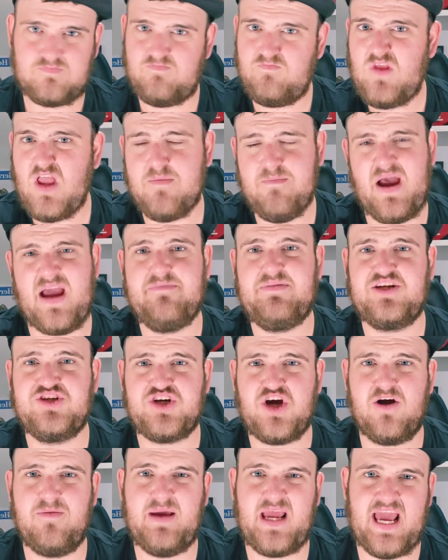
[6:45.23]
Maybe
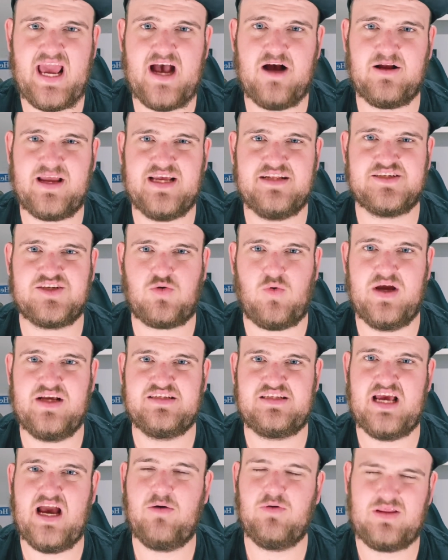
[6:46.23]
Jeremy Howe gets
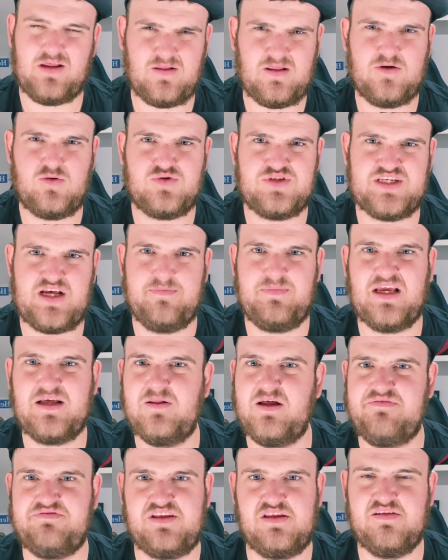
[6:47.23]
squeezed out with a little something
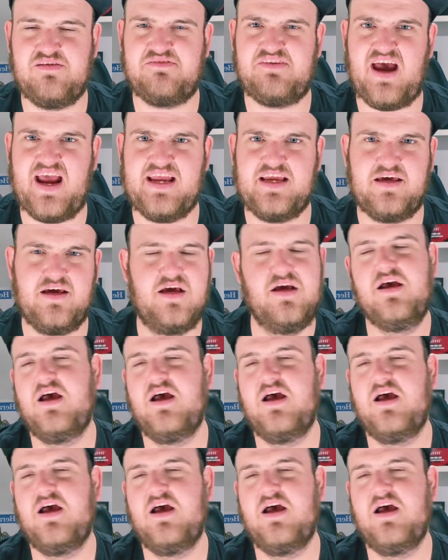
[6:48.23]
left in the tank,